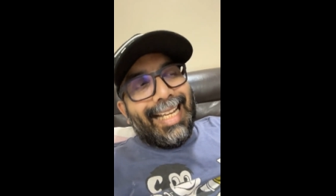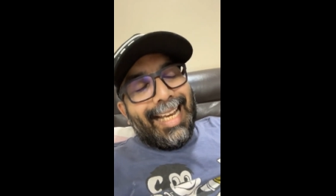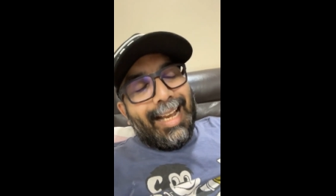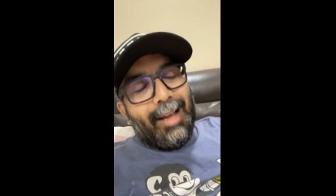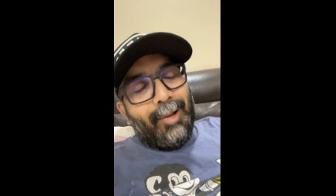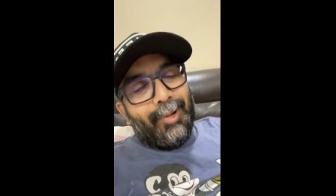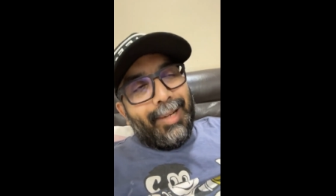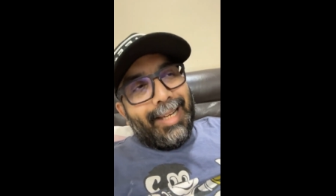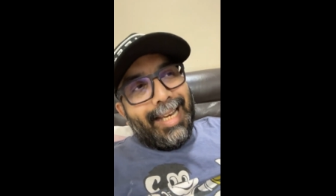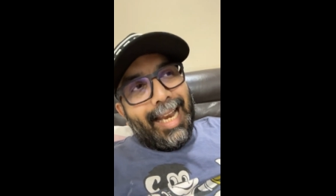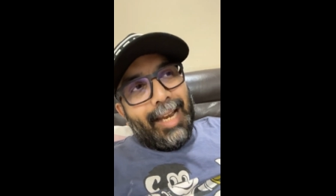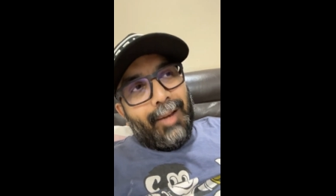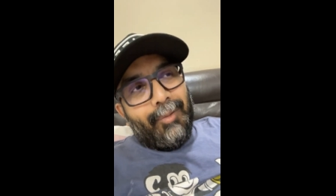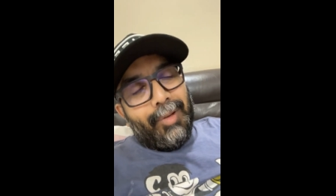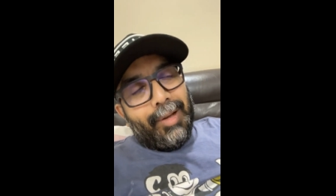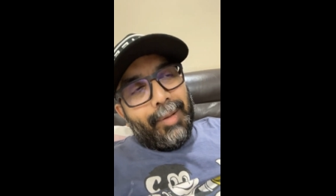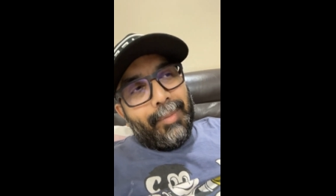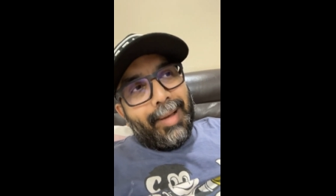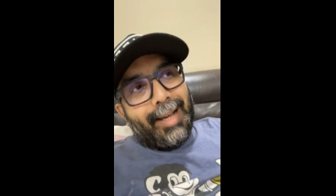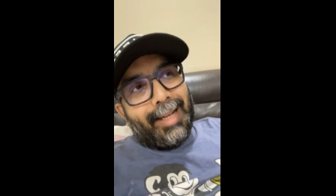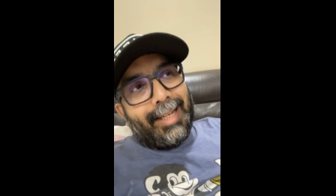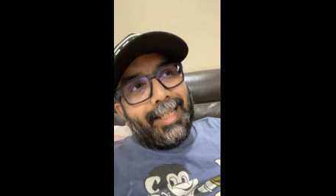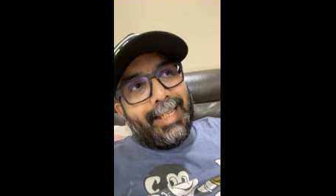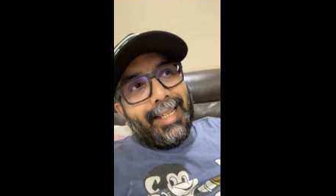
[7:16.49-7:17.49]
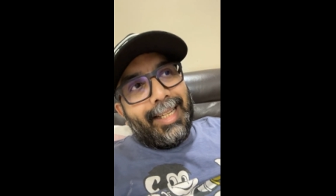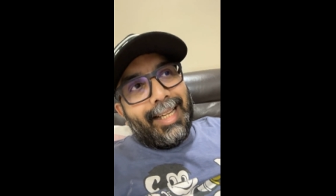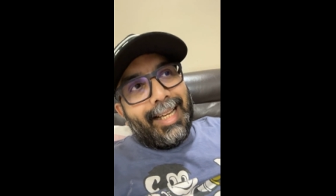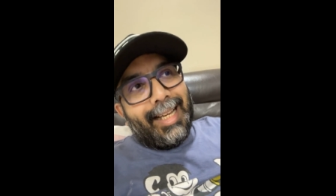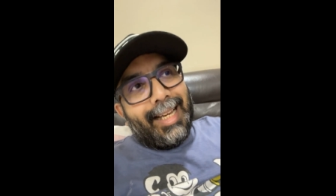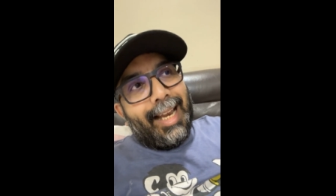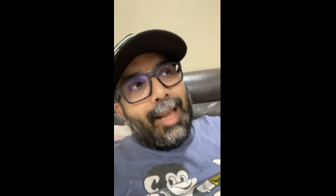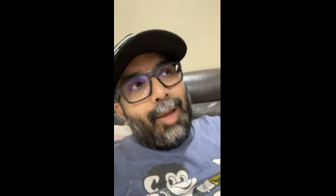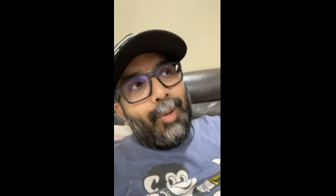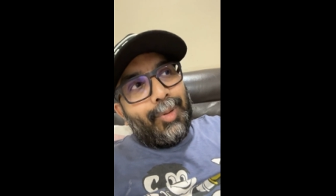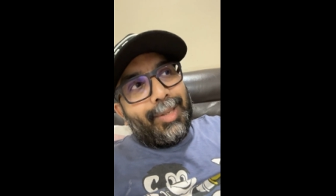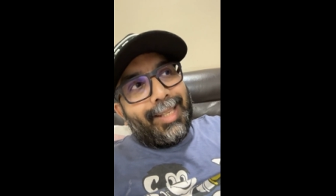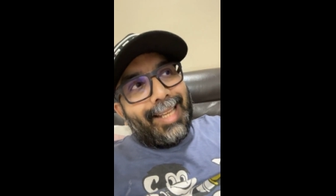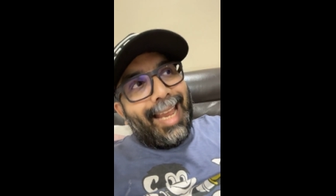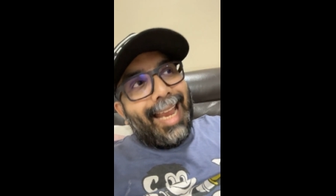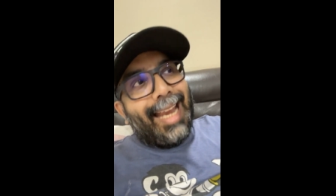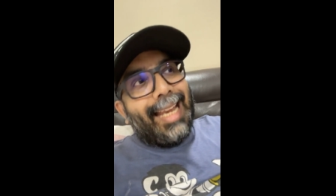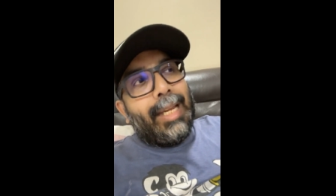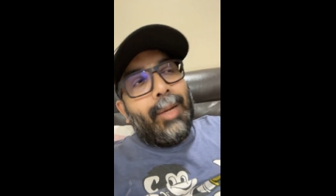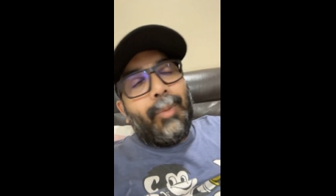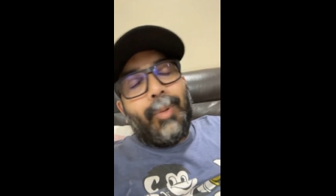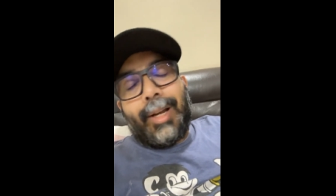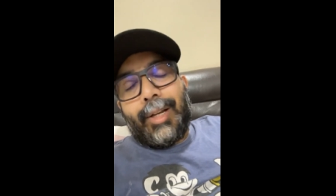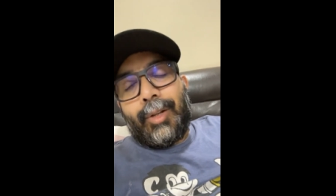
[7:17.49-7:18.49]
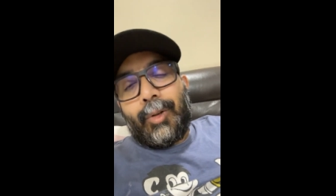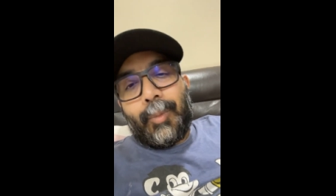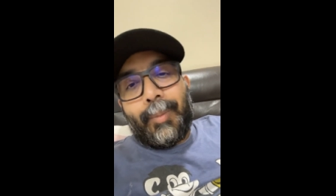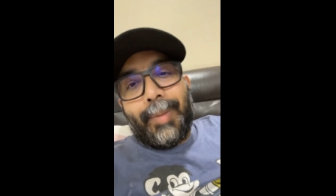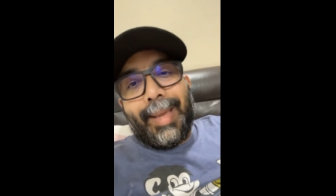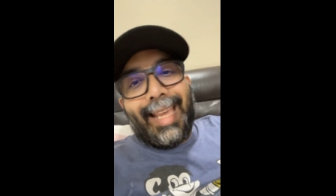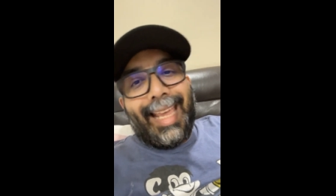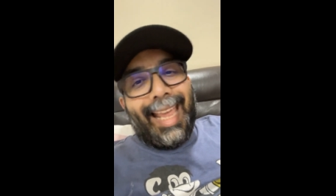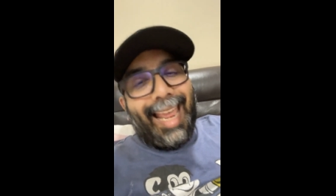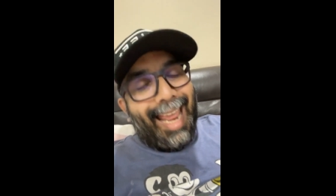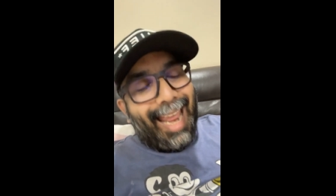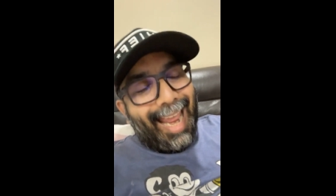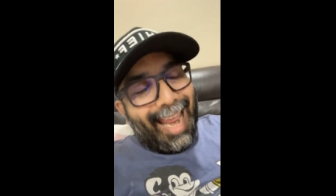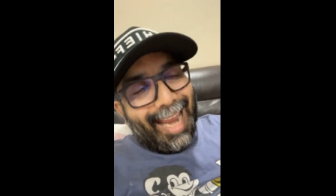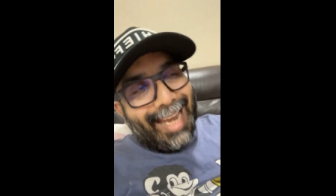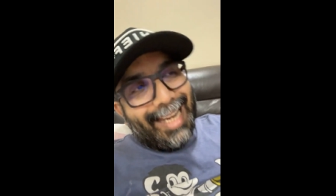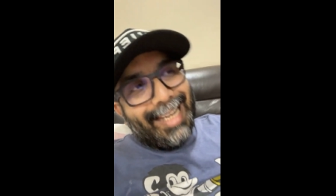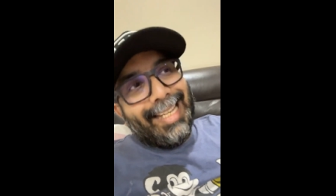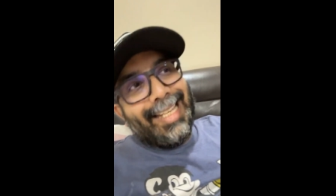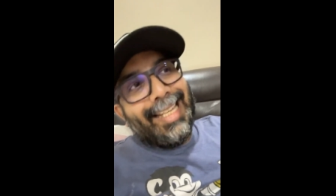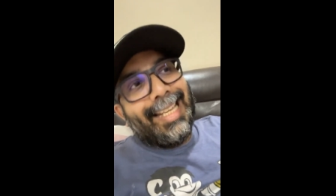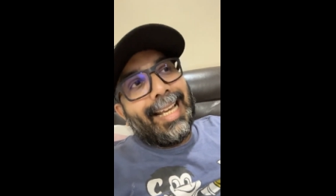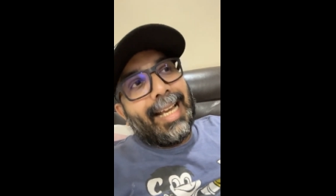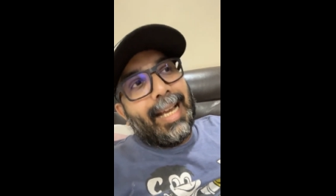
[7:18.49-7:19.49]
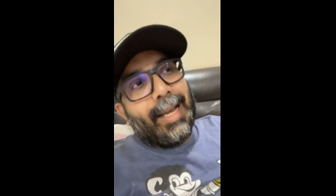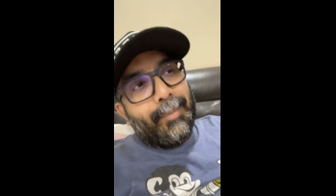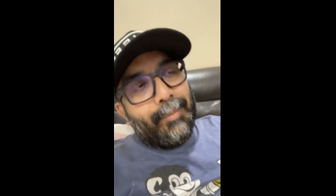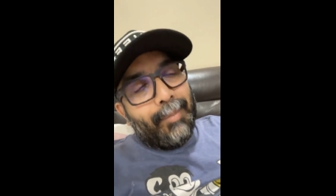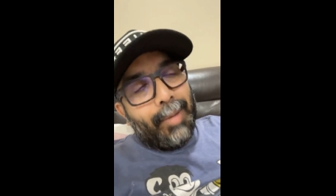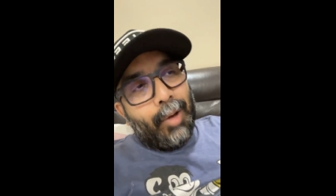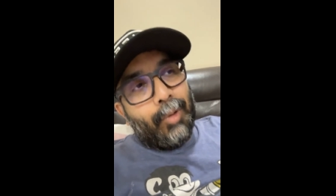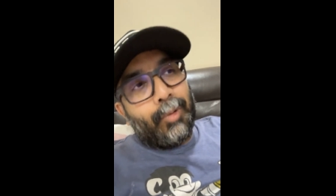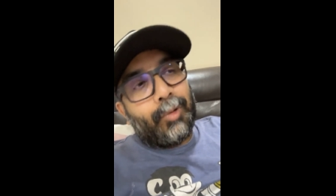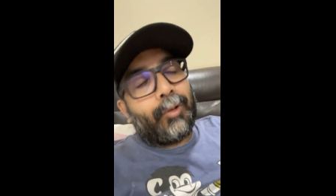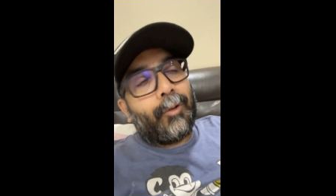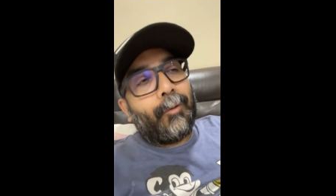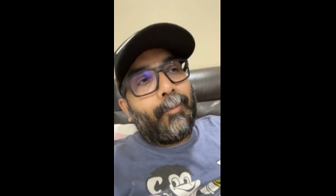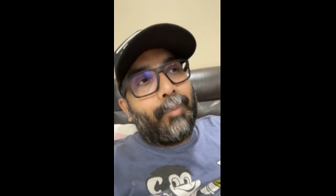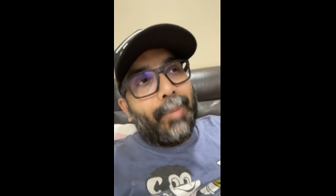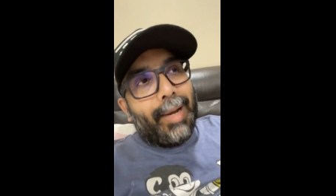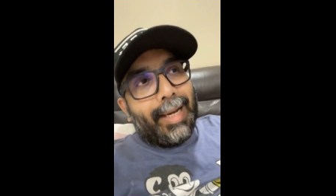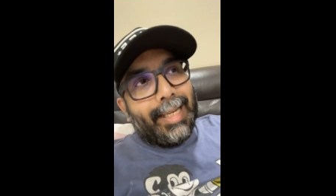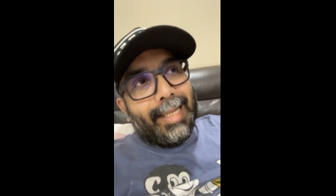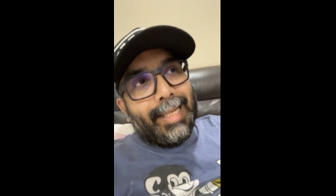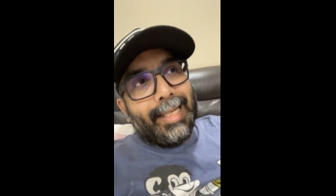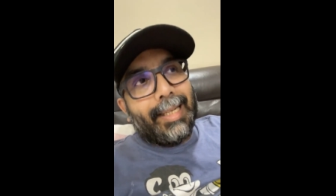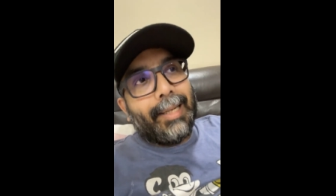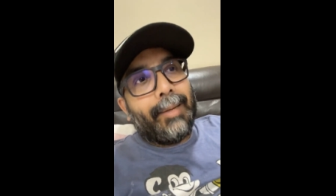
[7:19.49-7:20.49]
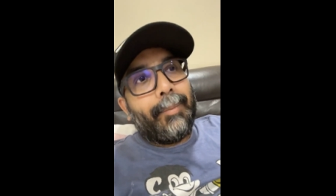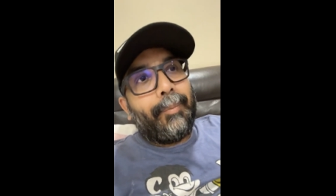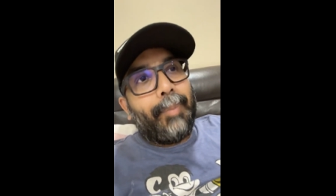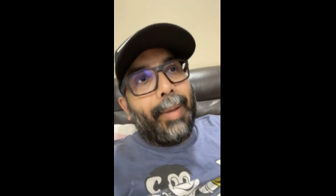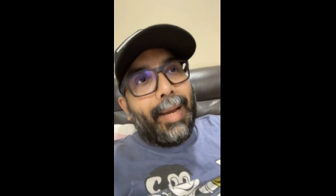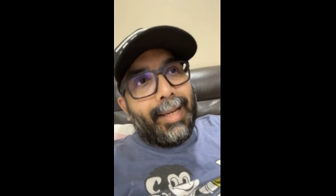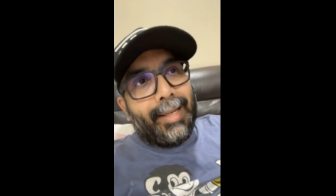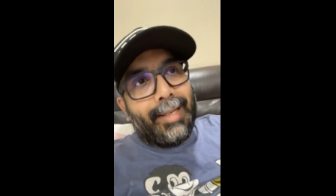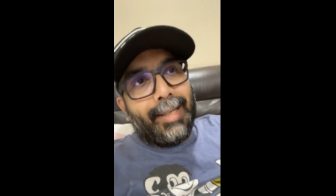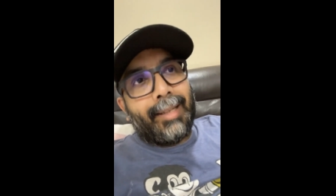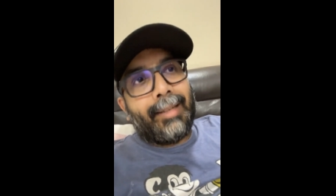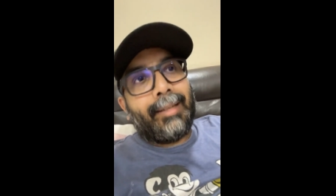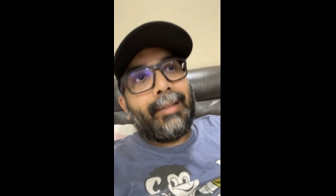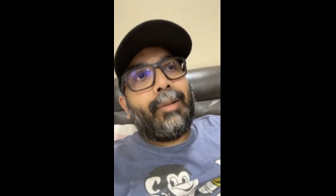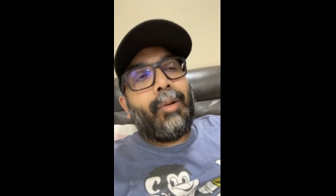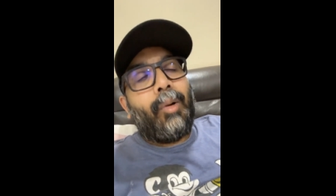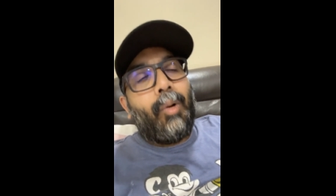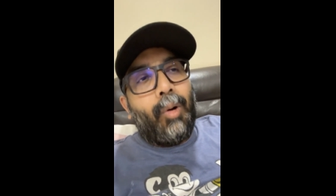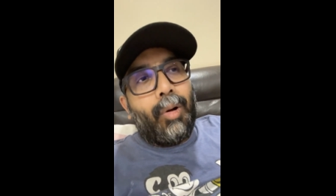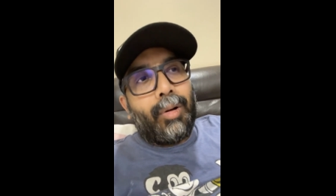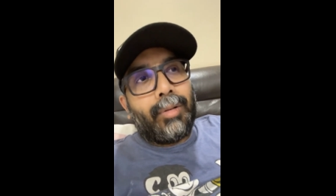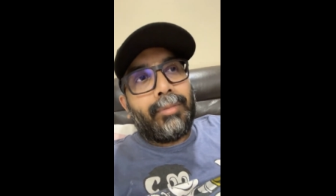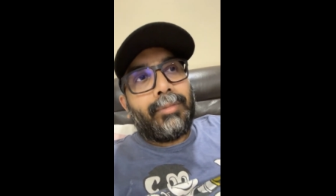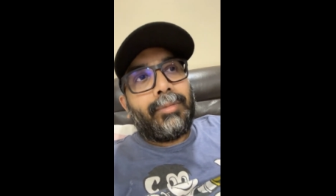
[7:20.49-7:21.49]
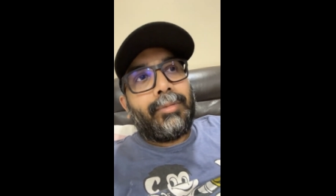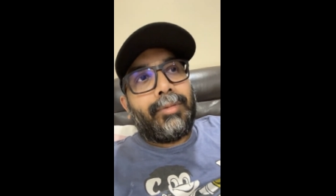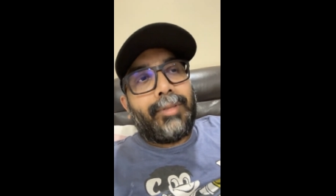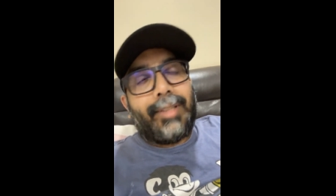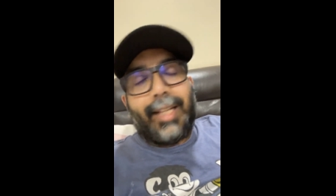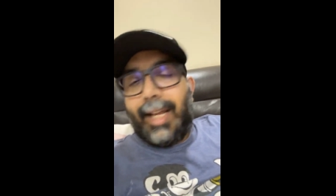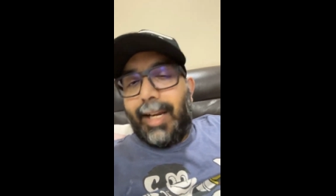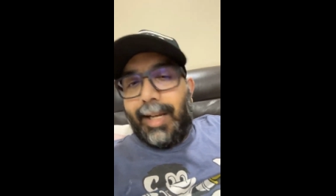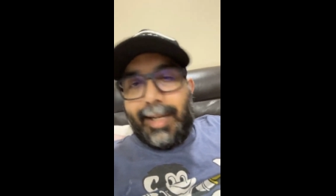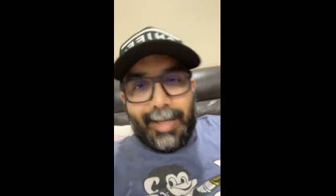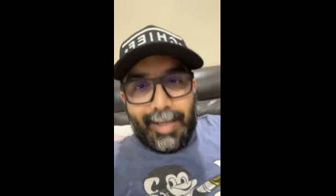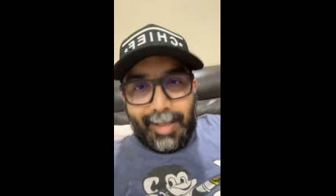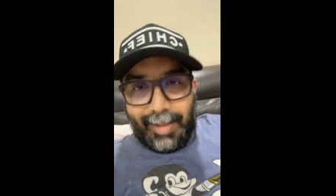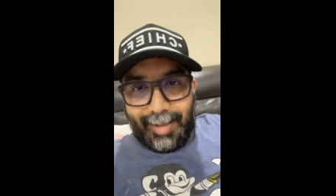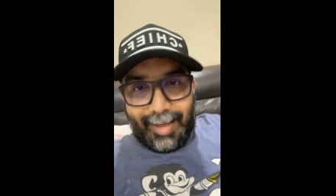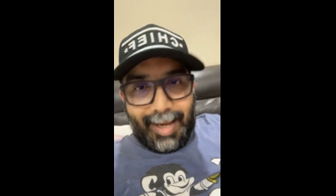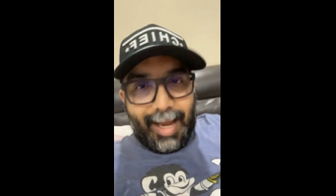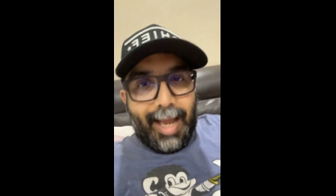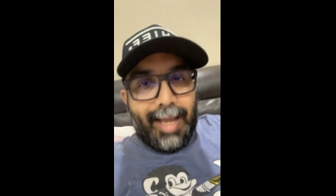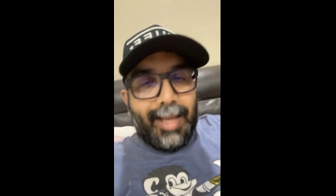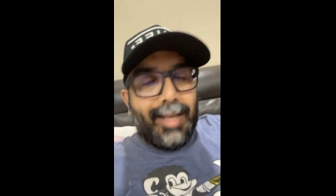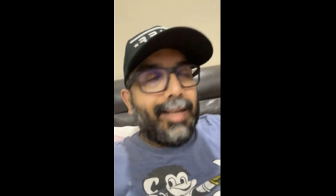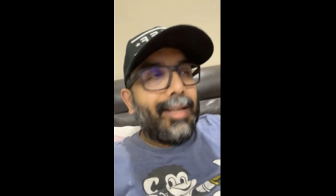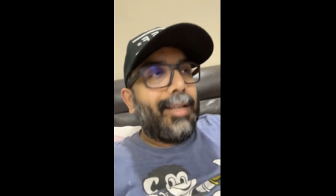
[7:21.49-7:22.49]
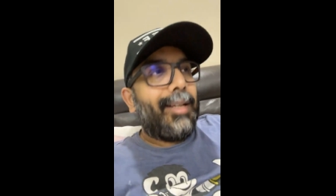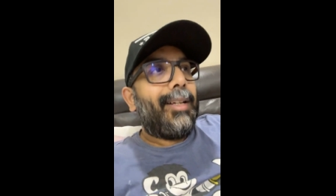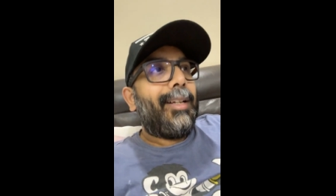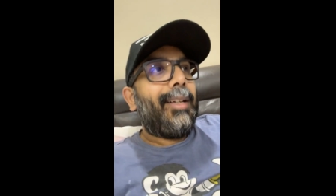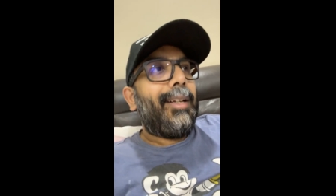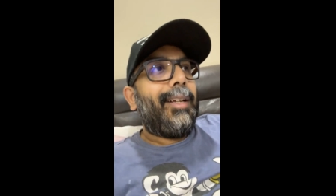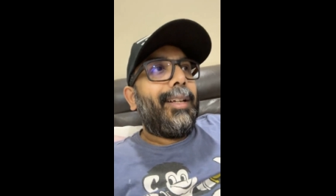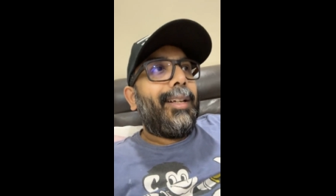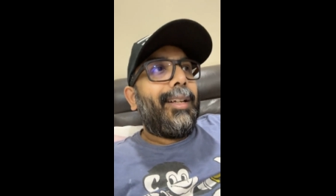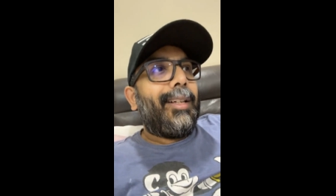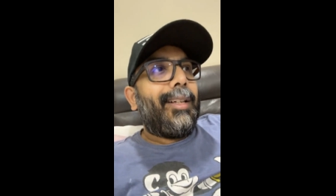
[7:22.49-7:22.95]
Now, network marketing allows anyone to make any amount of money depending on their desire,